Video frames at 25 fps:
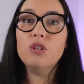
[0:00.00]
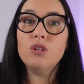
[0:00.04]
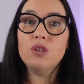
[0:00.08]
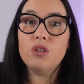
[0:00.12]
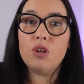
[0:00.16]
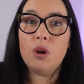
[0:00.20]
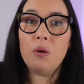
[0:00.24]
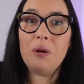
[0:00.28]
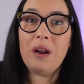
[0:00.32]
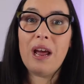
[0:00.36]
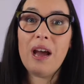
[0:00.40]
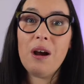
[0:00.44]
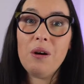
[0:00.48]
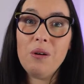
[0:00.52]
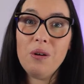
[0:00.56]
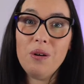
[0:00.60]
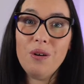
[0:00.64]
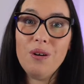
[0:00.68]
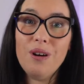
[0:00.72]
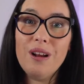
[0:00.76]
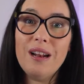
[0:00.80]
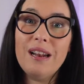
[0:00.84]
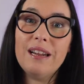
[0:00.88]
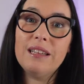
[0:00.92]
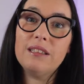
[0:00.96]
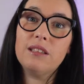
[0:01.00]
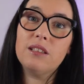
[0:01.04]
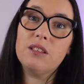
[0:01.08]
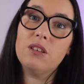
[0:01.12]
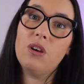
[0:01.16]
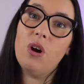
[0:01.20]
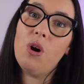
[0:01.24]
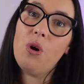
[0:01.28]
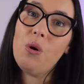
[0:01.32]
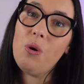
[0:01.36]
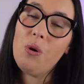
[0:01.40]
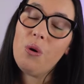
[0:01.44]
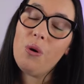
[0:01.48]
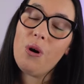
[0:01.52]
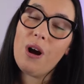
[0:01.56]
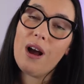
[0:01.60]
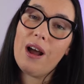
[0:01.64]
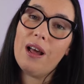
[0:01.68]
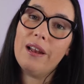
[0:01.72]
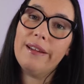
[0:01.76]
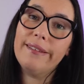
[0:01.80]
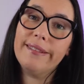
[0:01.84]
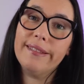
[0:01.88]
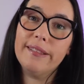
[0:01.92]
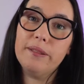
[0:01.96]
So now let's go
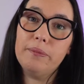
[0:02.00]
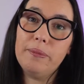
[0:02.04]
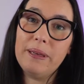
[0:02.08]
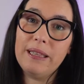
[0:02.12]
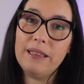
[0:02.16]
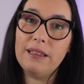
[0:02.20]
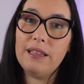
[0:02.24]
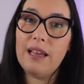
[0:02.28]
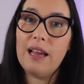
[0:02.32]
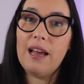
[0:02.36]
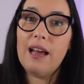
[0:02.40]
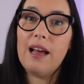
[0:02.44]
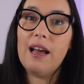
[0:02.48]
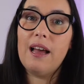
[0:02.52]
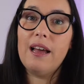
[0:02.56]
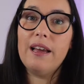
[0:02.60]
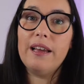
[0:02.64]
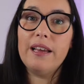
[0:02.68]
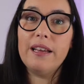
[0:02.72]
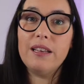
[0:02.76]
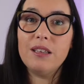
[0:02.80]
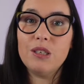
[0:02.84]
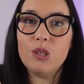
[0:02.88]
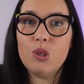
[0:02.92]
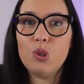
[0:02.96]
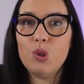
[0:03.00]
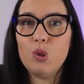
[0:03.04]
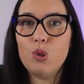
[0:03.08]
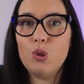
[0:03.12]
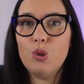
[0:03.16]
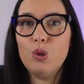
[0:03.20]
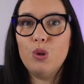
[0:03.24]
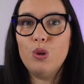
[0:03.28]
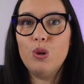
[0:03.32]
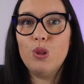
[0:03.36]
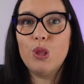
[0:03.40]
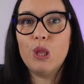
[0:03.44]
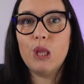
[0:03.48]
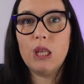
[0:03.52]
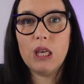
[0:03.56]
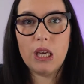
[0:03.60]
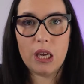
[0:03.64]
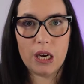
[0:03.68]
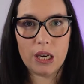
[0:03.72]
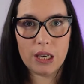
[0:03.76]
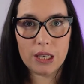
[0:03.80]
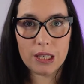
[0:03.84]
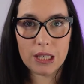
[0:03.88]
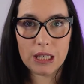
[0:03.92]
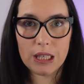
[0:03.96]
a little bit into D
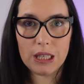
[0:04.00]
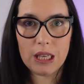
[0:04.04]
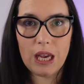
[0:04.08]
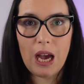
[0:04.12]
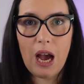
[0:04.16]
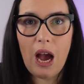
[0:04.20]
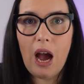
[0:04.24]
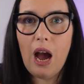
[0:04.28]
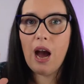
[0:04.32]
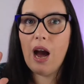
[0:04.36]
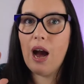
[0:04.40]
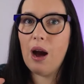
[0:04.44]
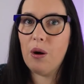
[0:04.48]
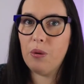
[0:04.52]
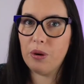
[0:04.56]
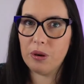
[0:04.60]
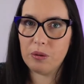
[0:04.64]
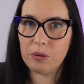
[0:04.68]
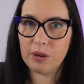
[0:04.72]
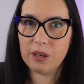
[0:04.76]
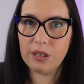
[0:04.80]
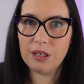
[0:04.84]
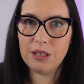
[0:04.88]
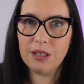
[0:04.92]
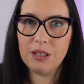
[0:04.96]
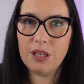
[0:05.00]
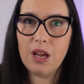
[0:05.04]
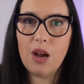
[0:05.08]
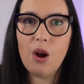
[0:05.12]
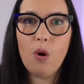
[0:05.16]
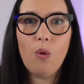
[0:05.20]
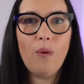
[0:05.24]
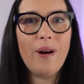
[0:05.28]
N S, how it works.